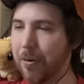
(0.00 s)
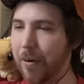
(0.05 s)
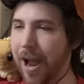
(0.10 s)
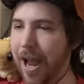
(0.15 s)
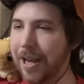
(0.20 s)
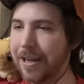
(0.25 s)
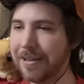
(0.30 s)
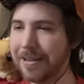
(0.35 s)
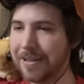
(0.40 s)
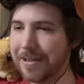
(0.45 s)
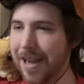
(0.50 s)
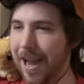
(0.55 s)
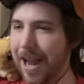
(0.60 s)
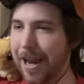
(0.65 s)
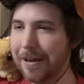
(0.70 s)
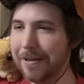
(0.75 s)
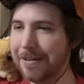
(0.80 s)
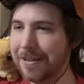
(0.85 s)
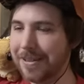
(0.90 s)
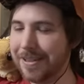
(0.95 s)

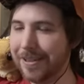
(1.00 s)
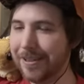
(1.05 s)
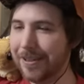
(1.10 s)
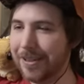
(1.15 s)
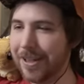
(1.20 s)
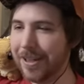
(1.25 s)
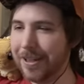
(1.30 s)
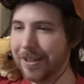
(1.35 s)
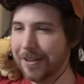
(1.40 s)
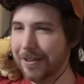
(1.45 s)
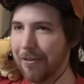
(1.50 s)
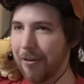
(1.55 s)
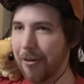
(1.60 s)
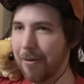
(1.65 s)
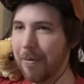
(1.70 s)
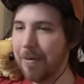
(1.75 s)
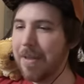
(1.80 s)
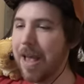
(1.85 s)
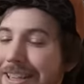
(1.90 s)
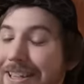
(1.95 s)
Quagsire just looking
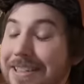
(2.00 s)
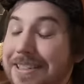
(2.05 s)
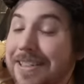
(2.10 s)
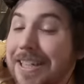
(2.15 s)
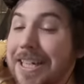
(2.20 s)
adorable. This